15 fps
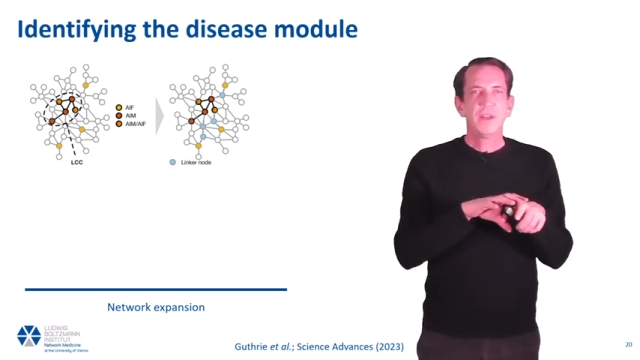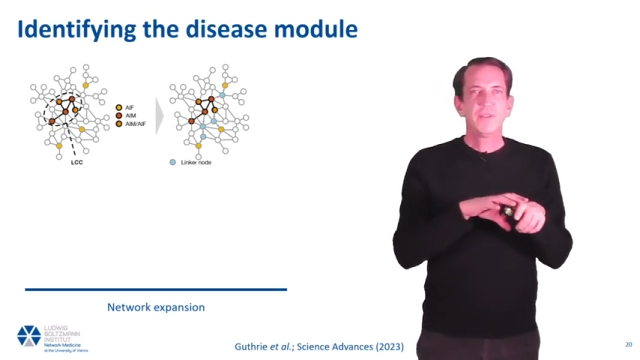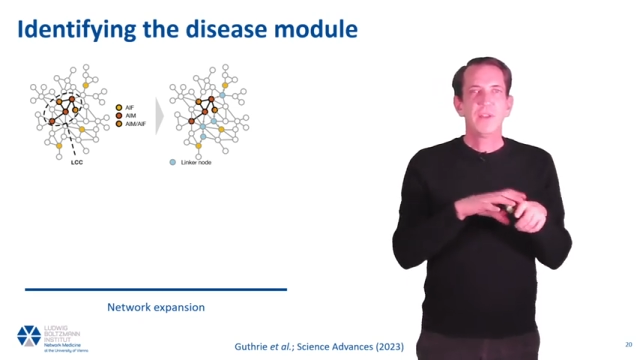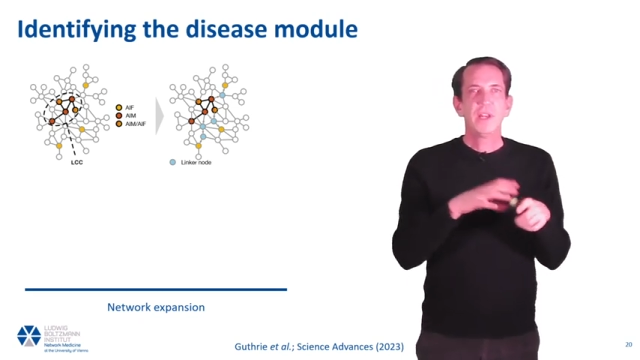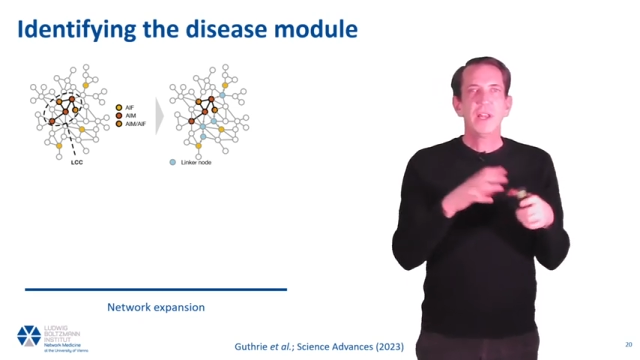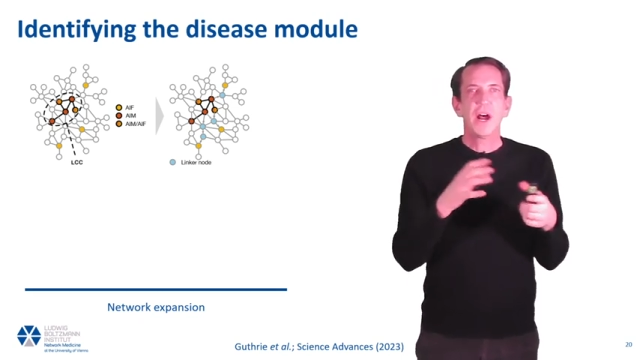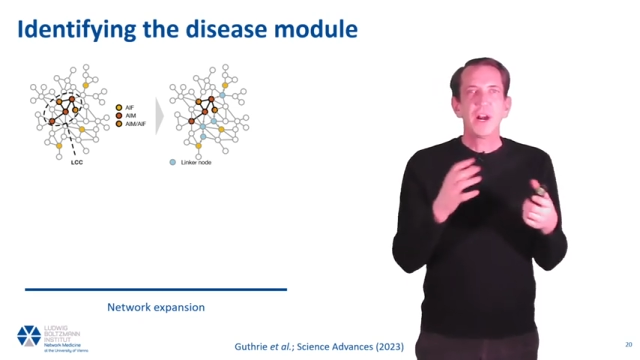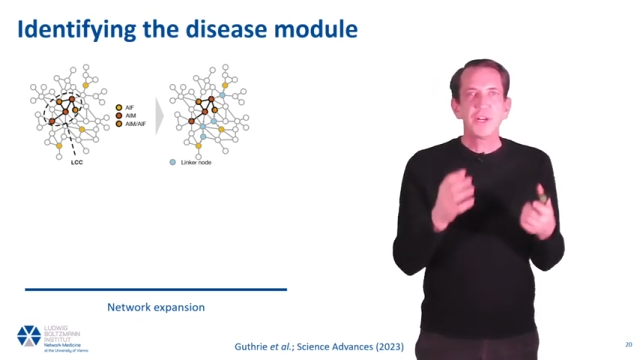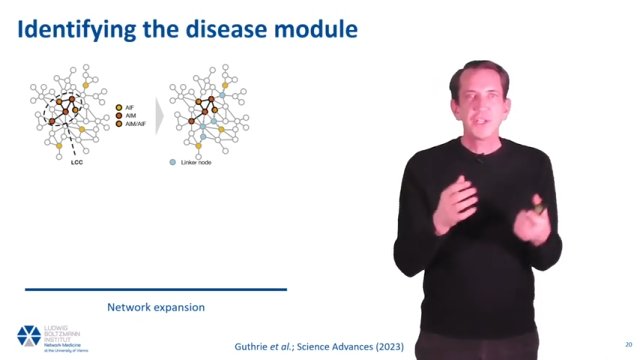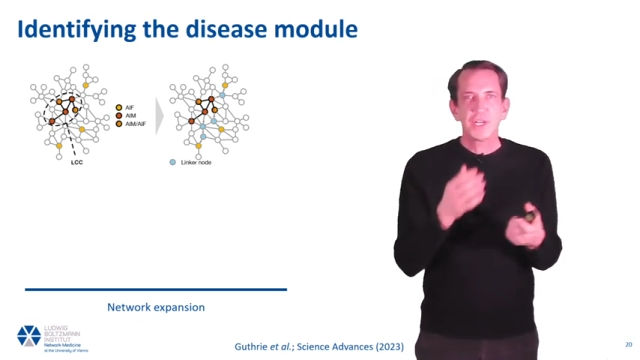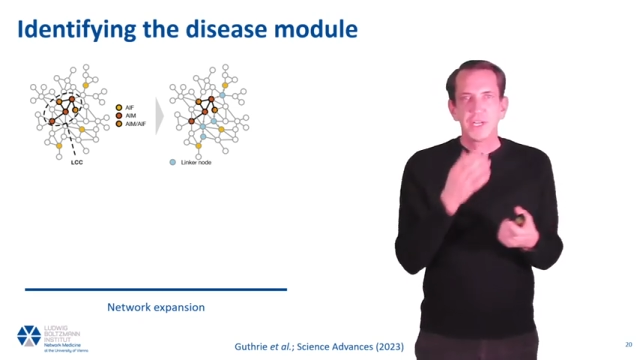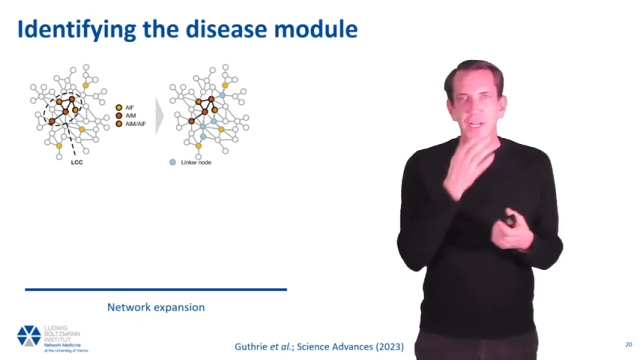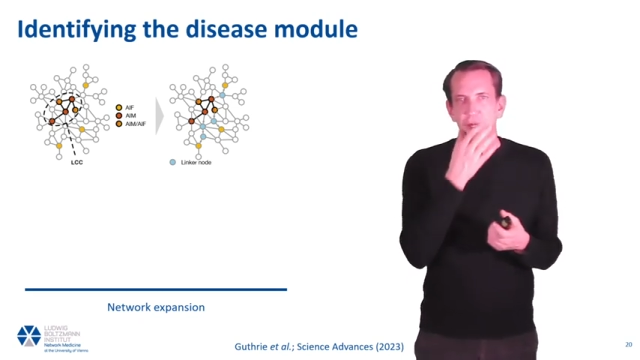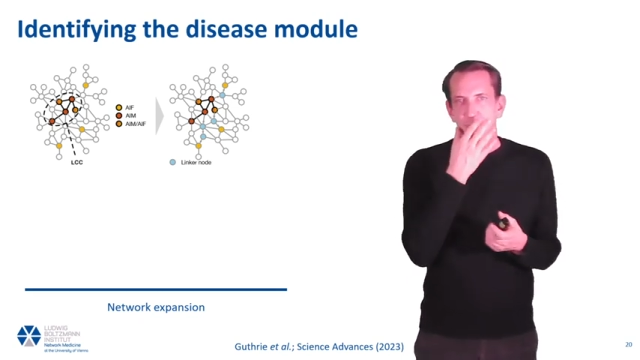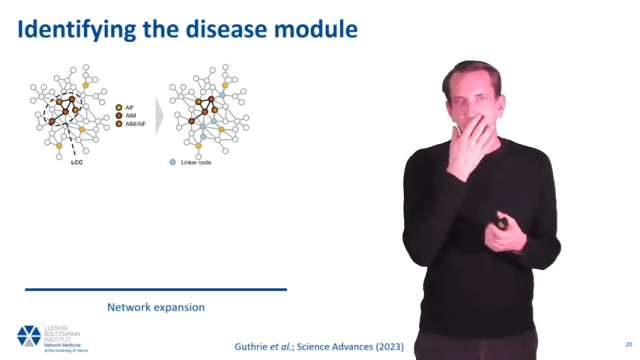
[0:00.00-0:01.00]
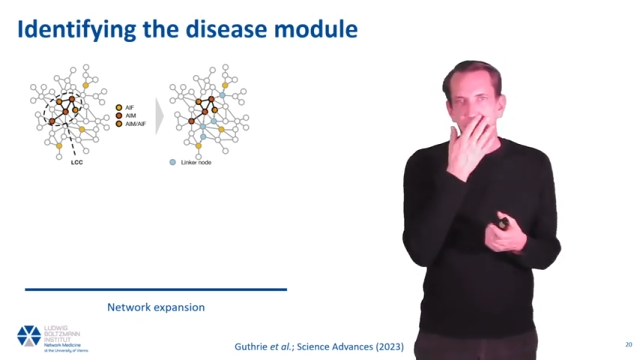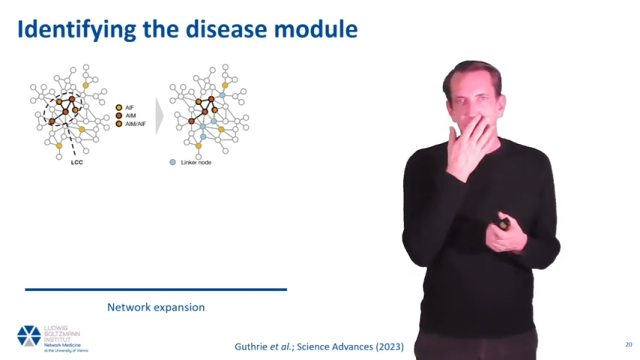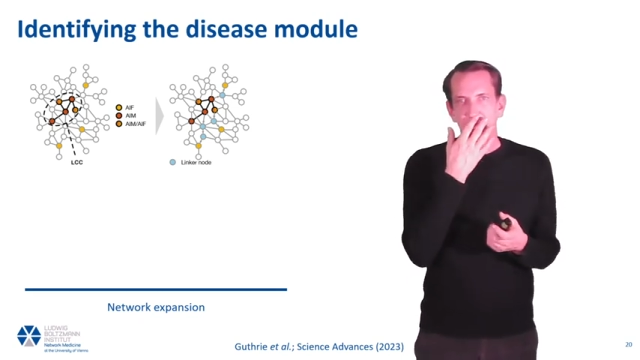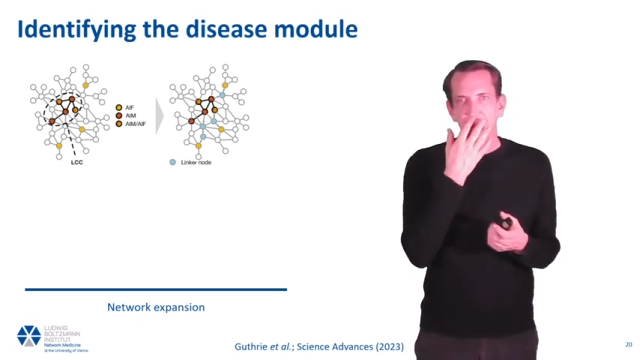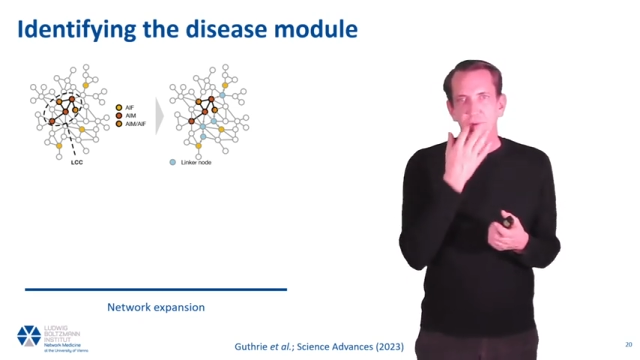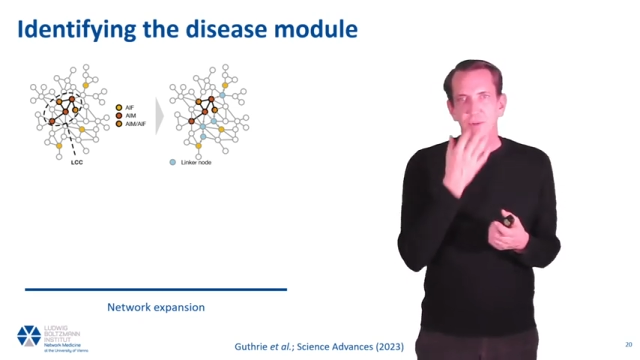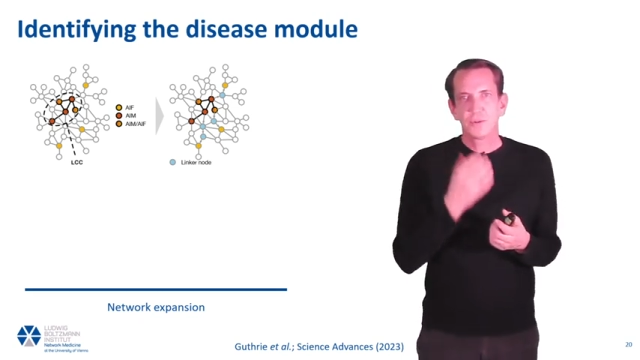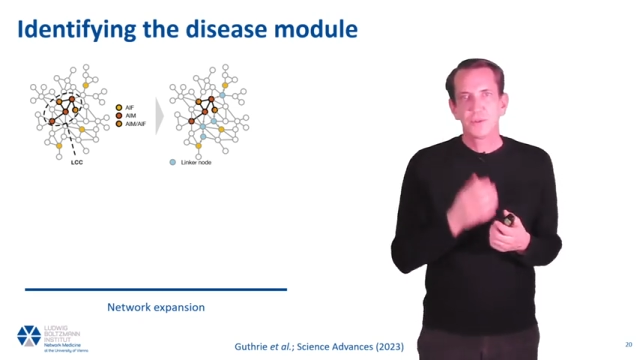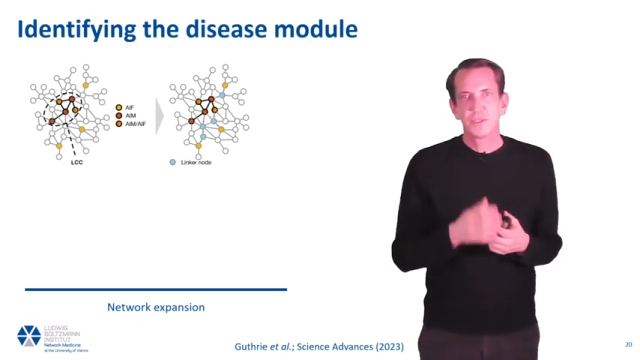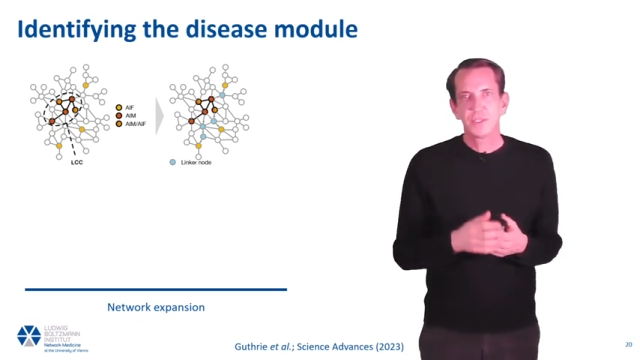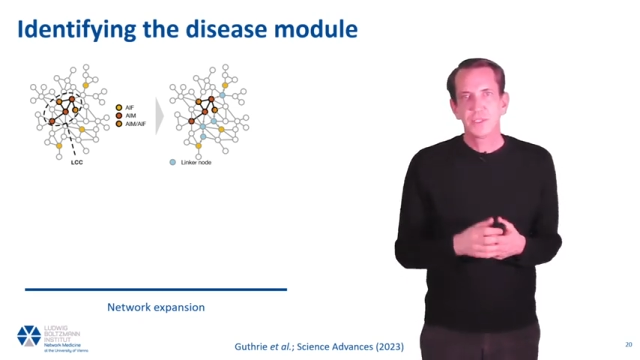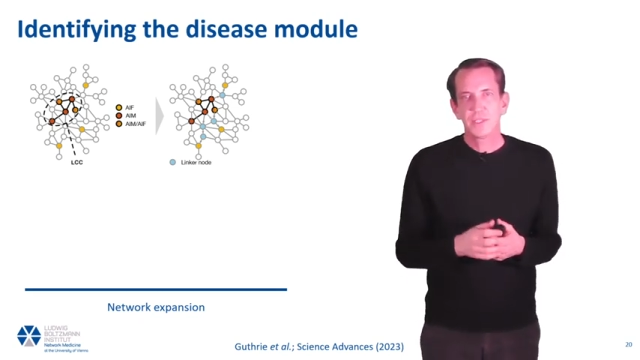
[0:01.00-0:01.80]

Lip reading: the larger network neighborhood